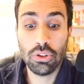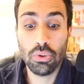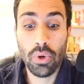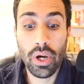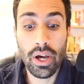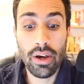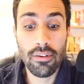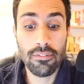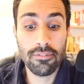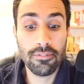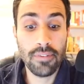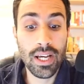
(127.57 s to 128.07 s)

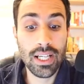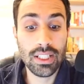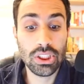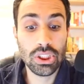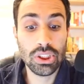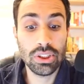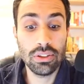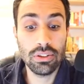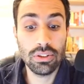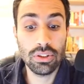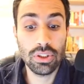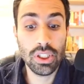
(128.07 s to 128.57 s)
out
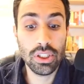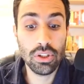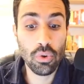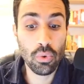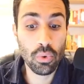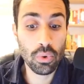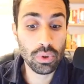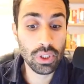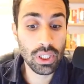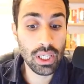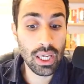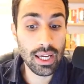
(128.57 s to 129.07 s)
faster than
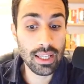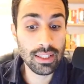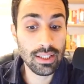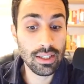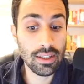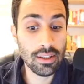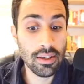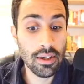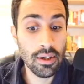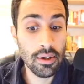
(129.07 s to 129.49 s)
organic